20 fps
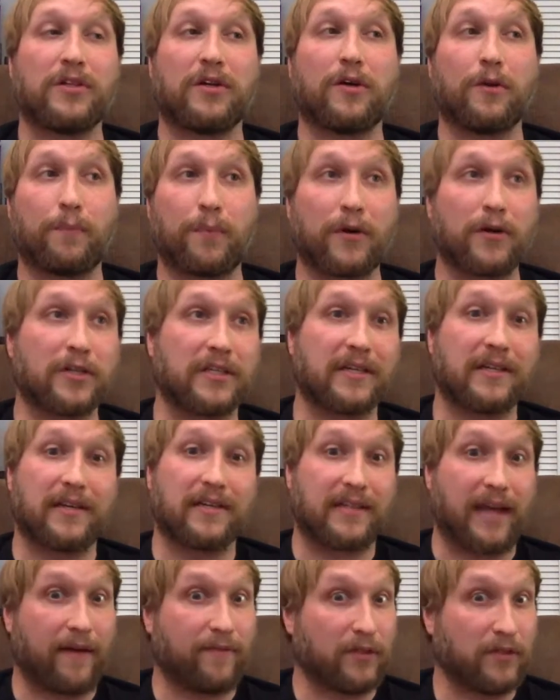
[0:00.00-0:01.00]
a good person
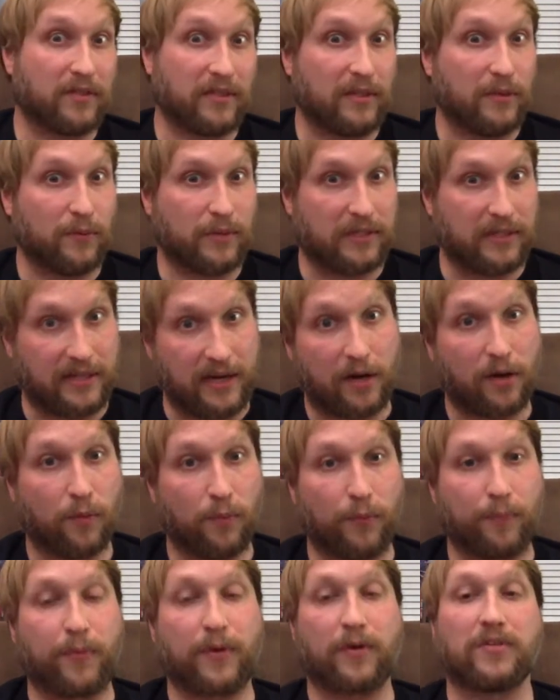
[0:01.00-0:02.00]
because obviously he was a
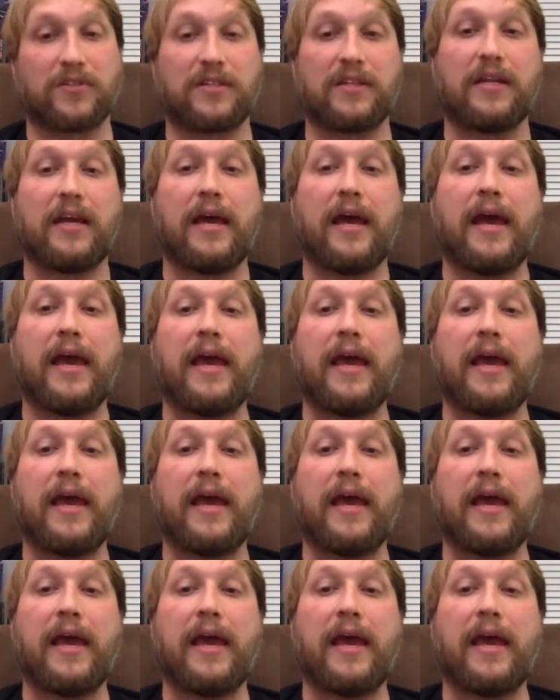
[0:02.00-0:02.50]
terrible person.